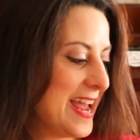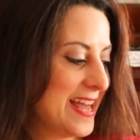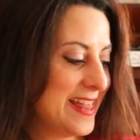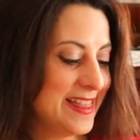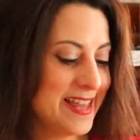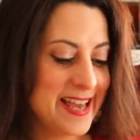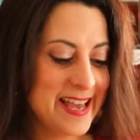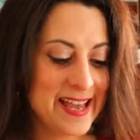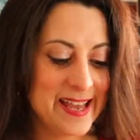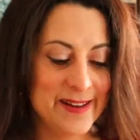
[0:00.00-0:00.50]

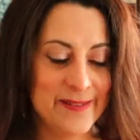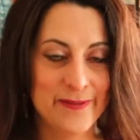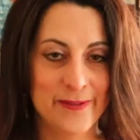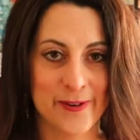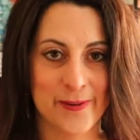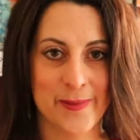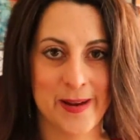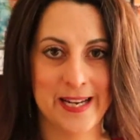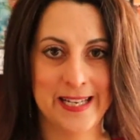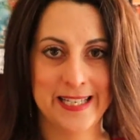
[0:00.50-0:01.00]
and then
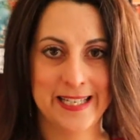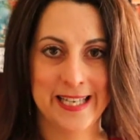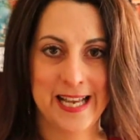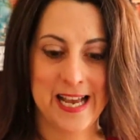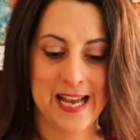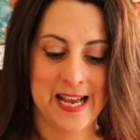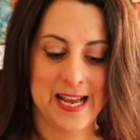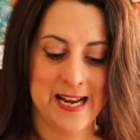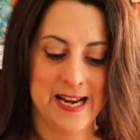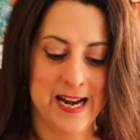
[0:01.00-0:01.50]
for my
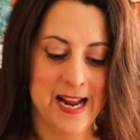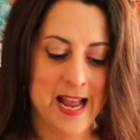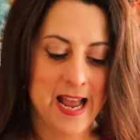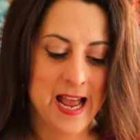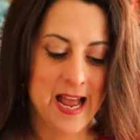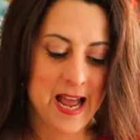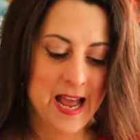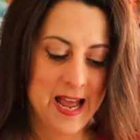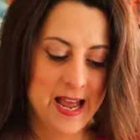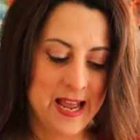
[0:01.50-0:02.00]
son,
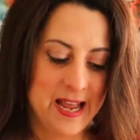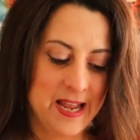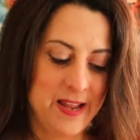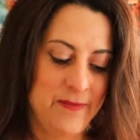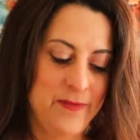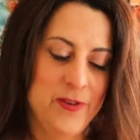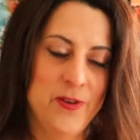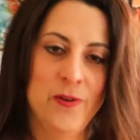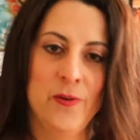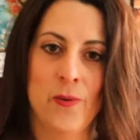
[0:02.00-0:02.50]

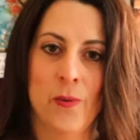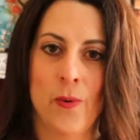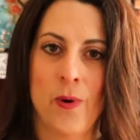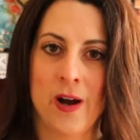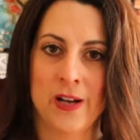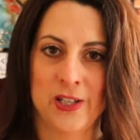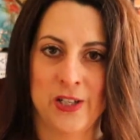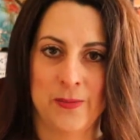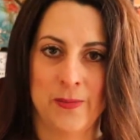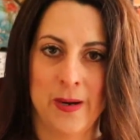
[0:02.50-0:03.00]
if you
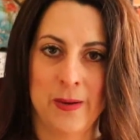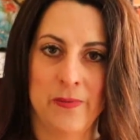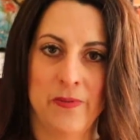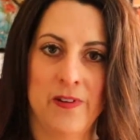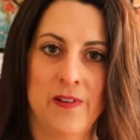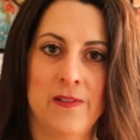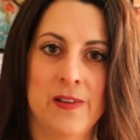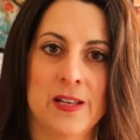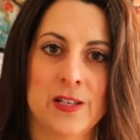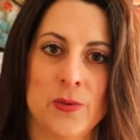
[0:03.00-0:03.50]
watched my
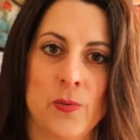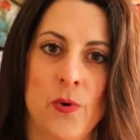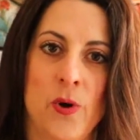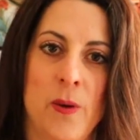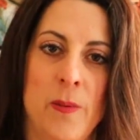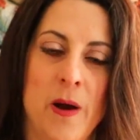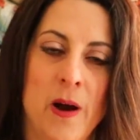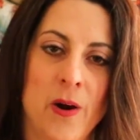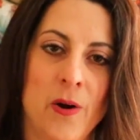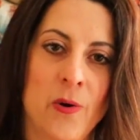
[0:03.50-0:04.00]
previous
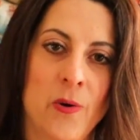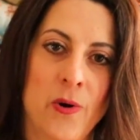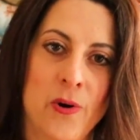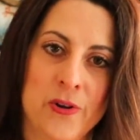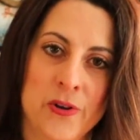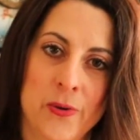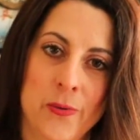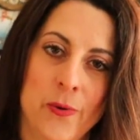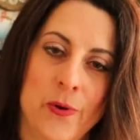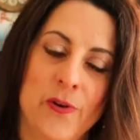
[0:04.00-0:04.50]
Walmart
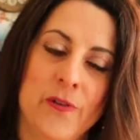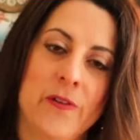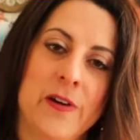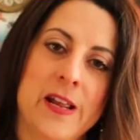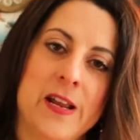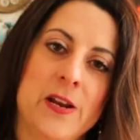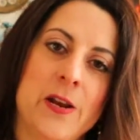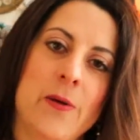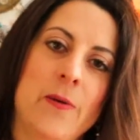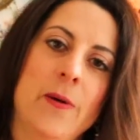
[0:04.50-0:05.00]
haul, you
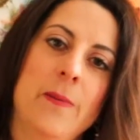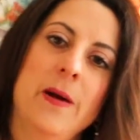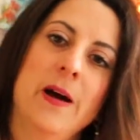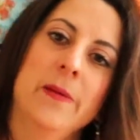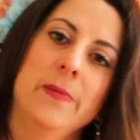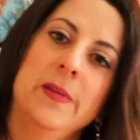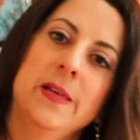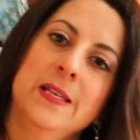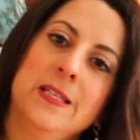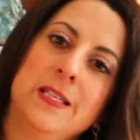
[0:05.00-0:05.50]
already know
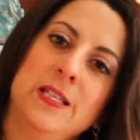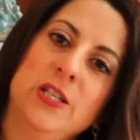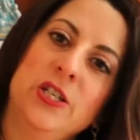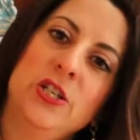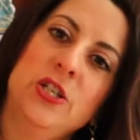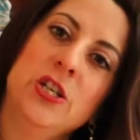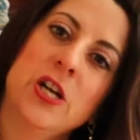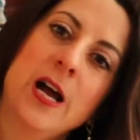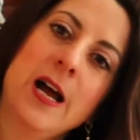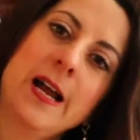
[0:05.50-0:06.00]
about this
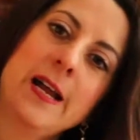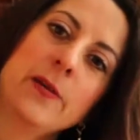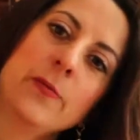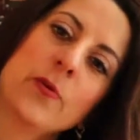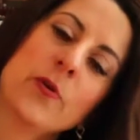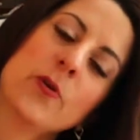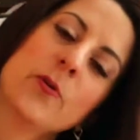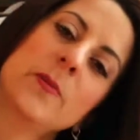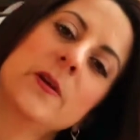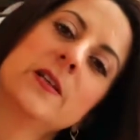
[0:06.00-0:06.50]

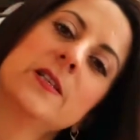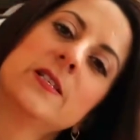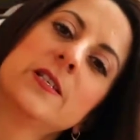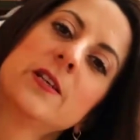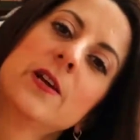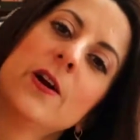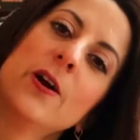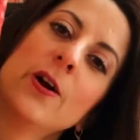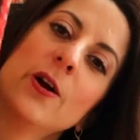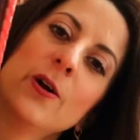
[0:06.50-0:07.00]

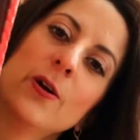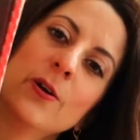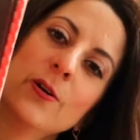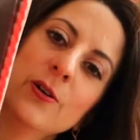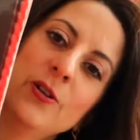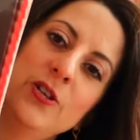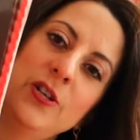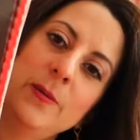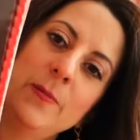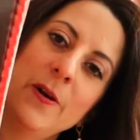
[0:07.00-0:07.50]
ginormous
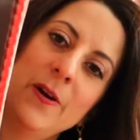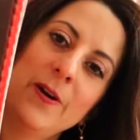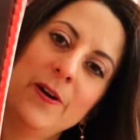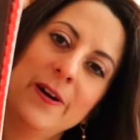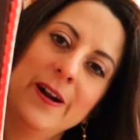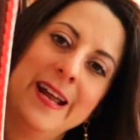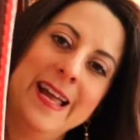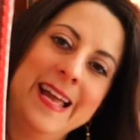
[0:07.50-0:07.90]
Hershey bar.